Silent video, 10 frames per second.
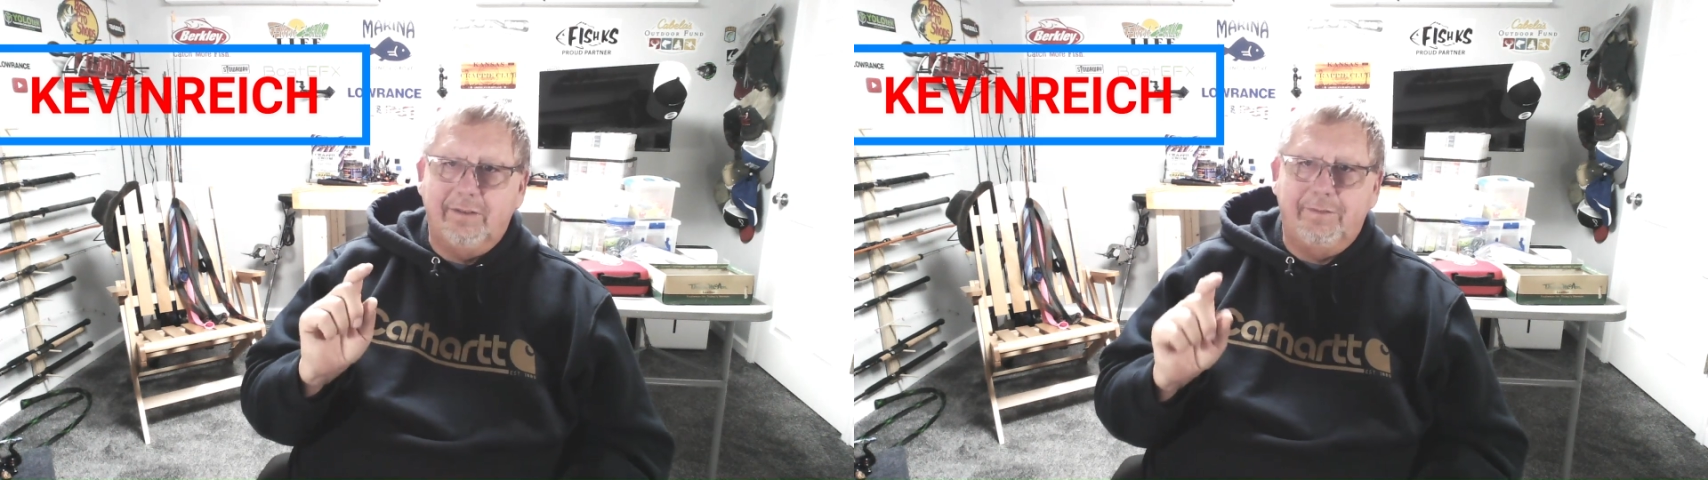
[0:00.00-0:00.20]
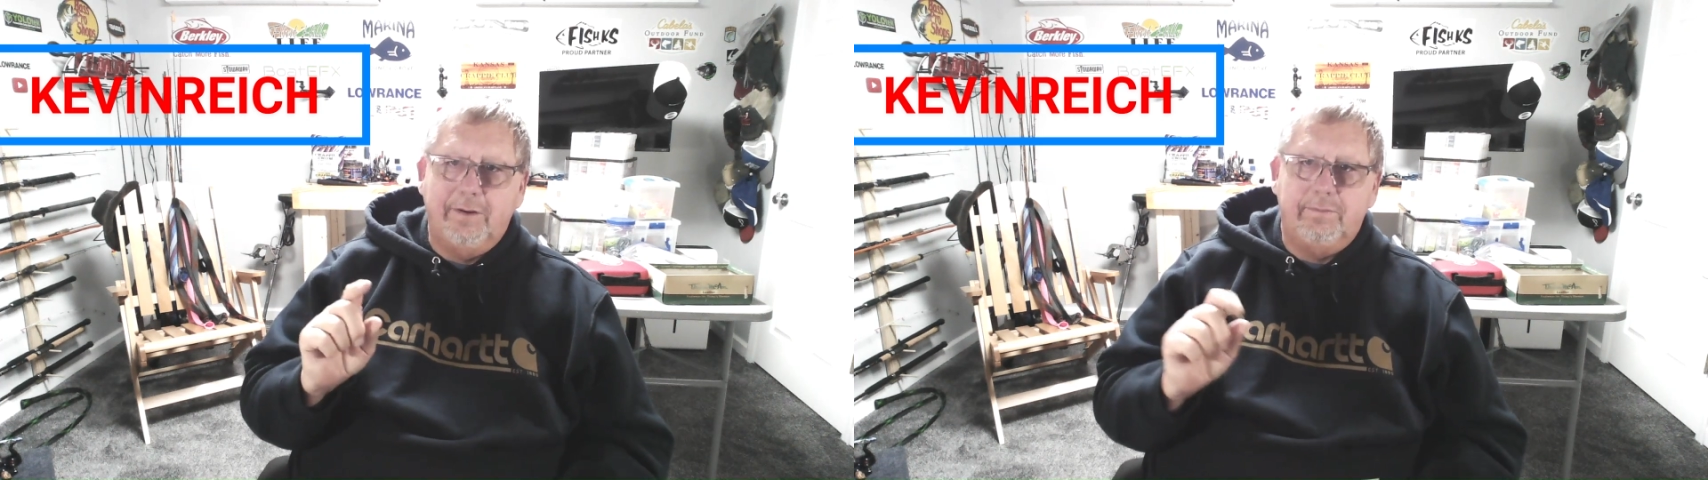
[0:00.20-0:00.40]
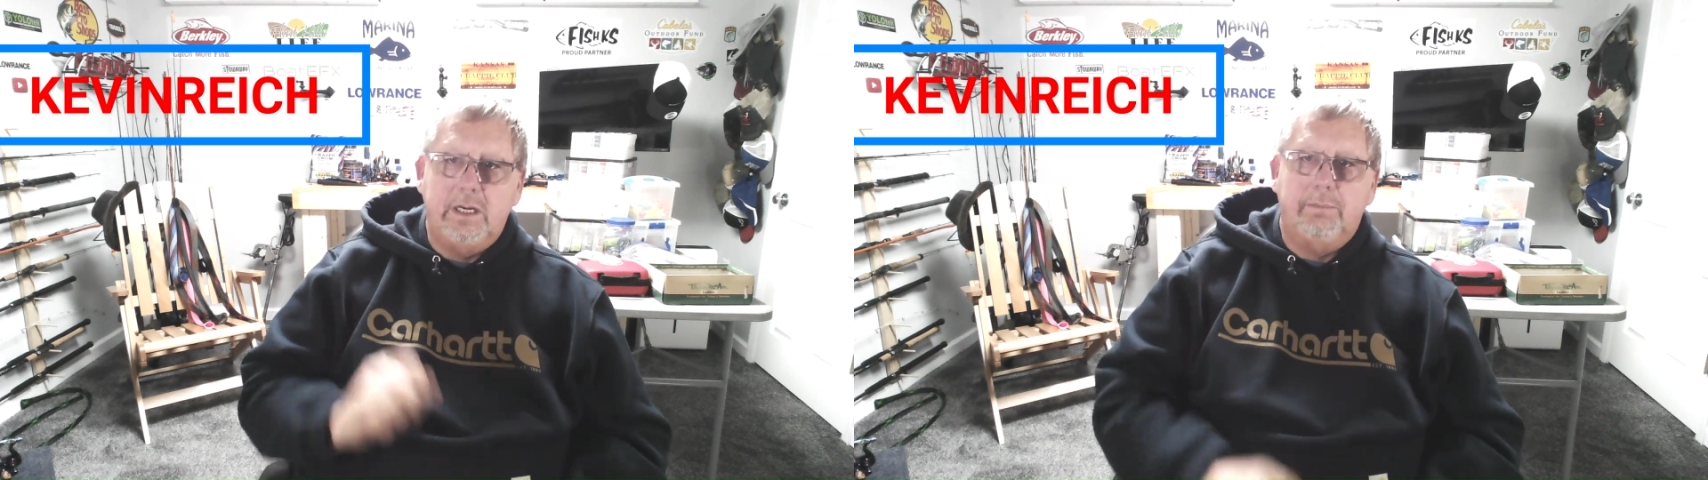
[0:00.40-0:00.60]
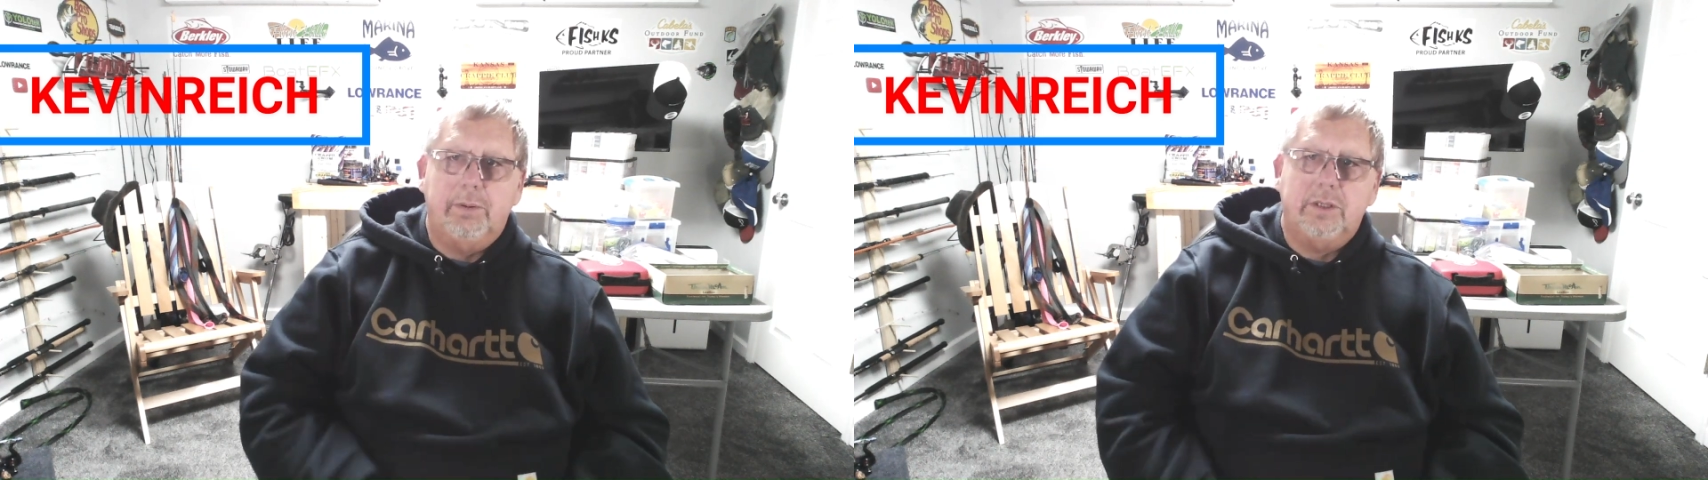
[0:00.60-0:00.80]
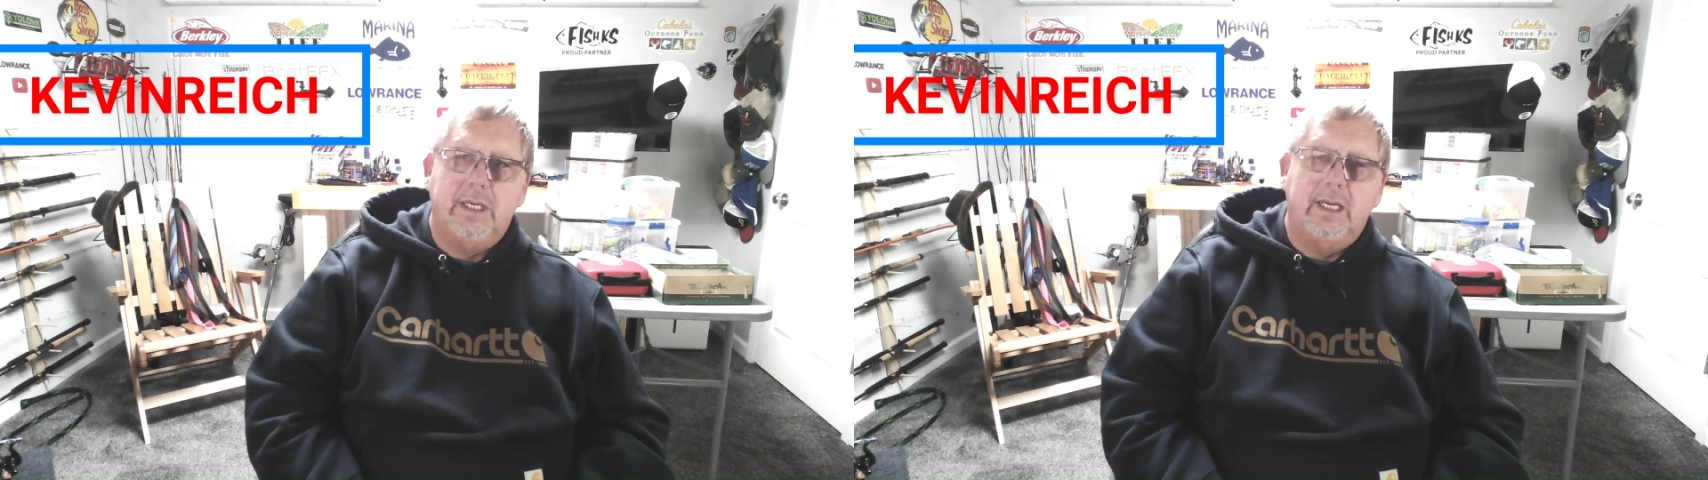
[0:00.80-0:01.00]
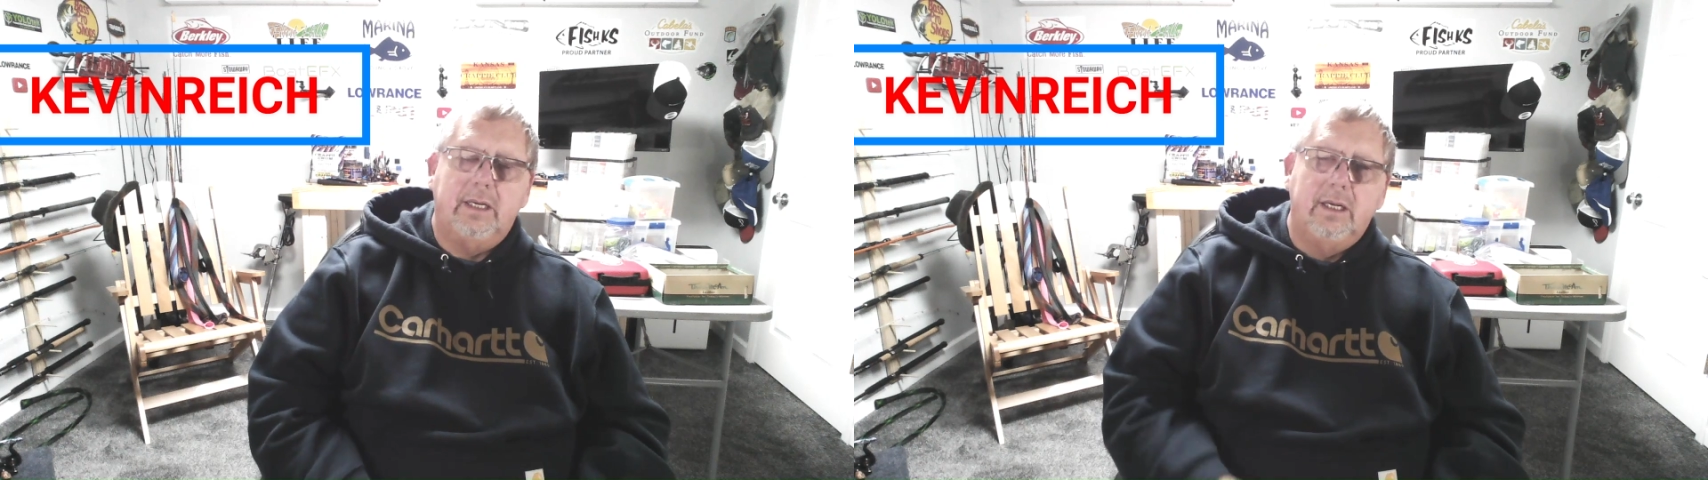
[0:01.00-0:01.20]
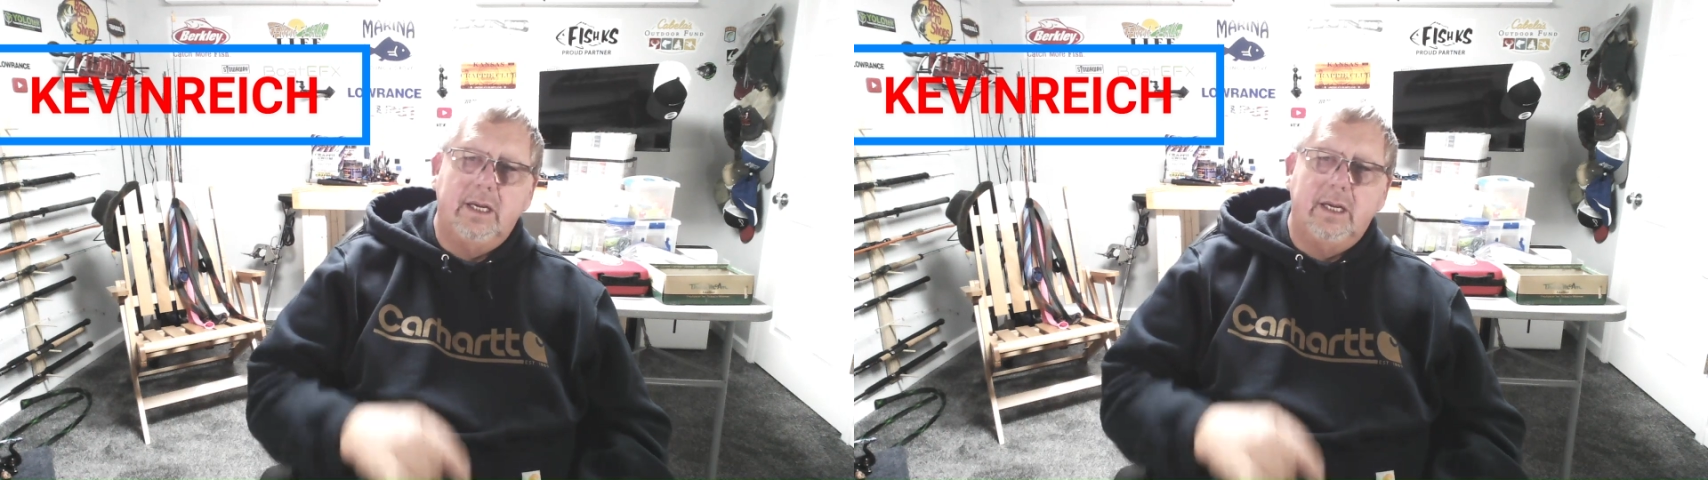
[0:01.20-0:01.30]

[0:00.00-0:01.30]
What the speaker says: of 15%.